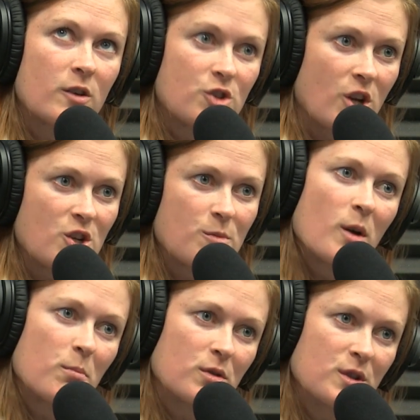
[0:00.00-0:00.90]
change
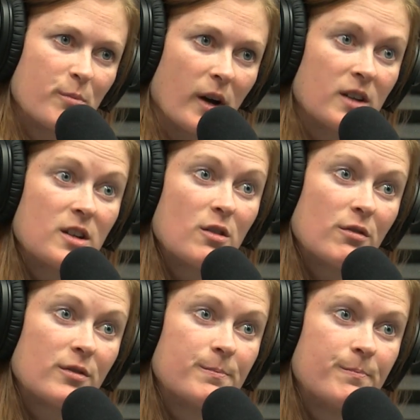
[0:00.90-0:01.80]
my
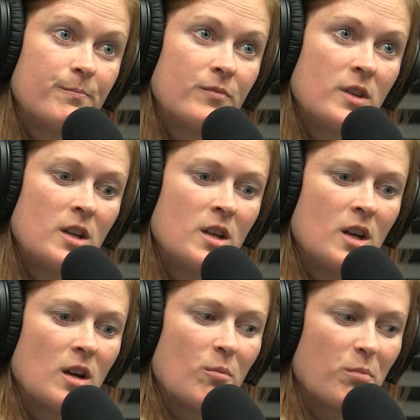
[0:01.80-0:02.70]
perspective.
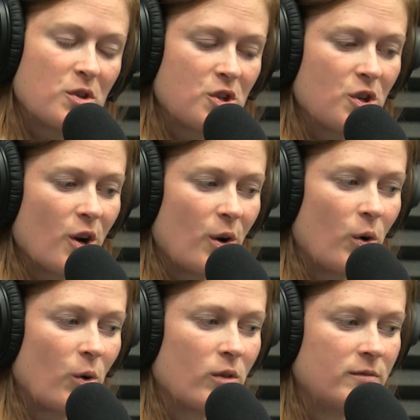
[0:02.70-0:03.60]
Right. But you
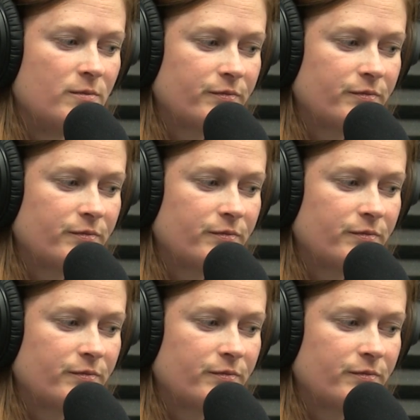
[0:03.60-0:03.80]
know,